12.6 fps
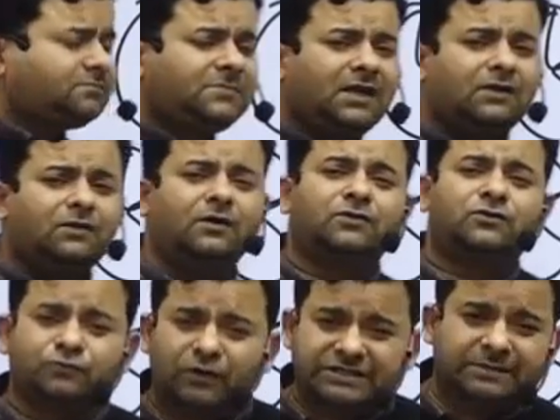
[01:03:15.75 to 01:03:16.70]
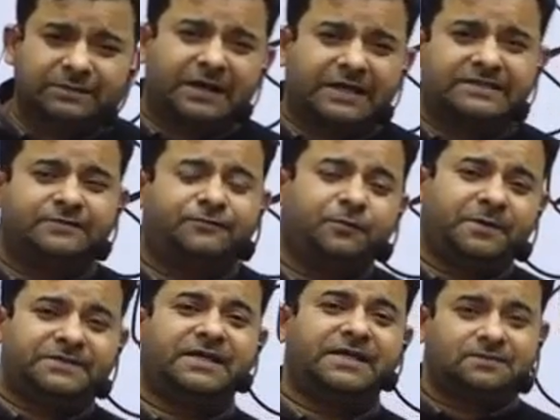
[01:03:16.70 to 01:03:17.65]
Now, so what surprise if
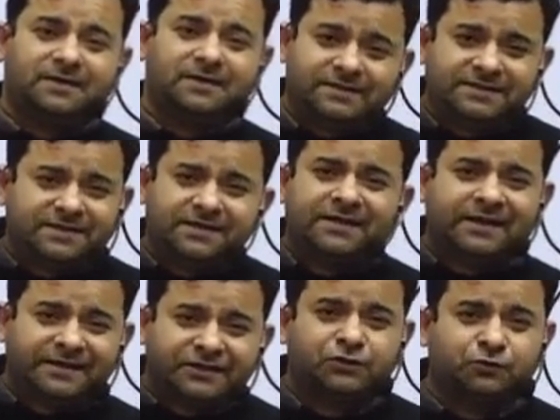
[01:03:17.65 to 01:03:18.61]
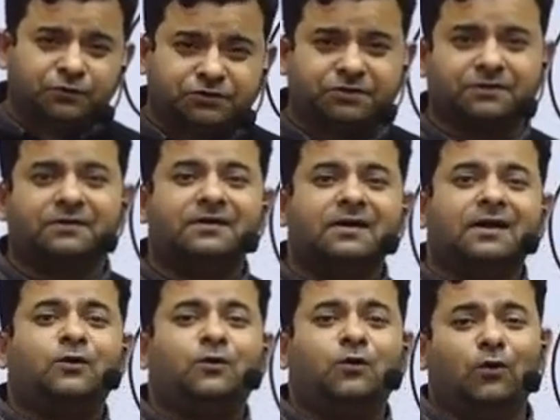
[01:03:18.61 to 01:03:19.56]
UPSC has, isn't it a kiddish question?
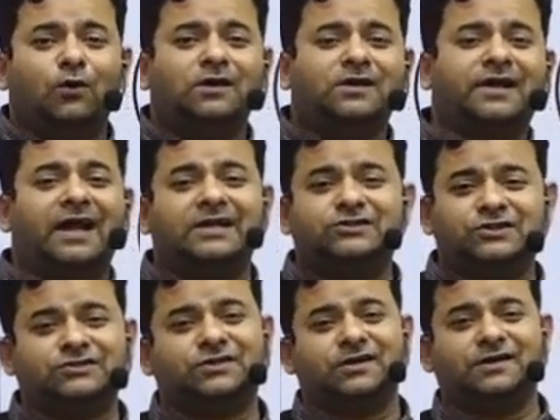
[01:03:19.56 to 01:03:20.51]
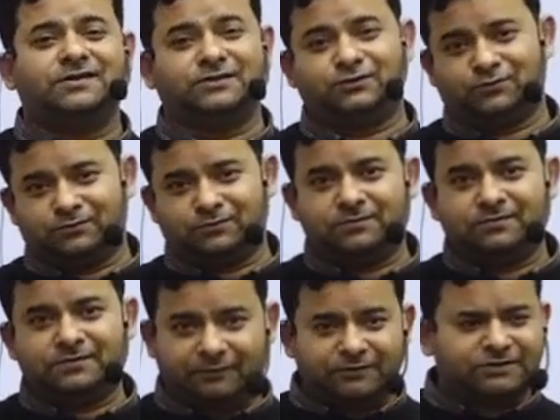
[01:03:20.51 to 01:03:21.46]
Gold tranche is related to.
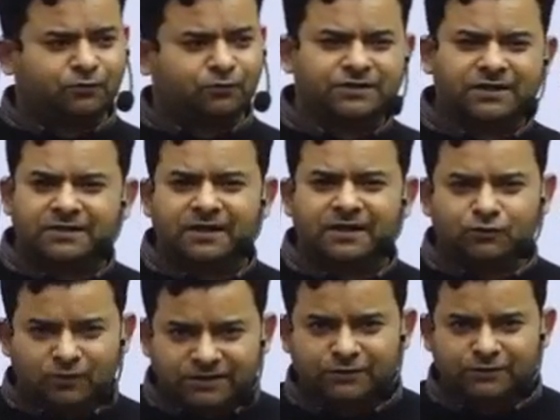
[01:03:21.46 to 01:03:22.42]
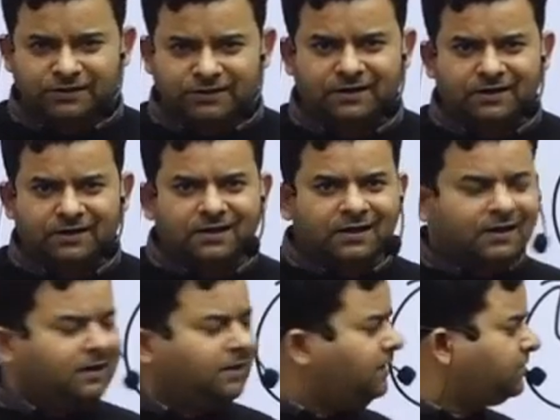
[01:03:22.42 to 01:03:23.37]
That was the question I think in 2020.
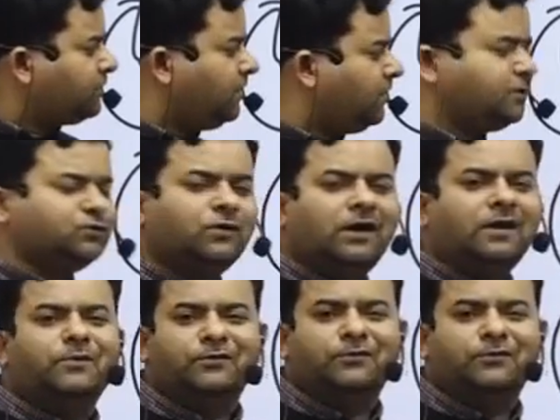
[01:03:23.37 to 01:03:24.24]
It's related to IMF.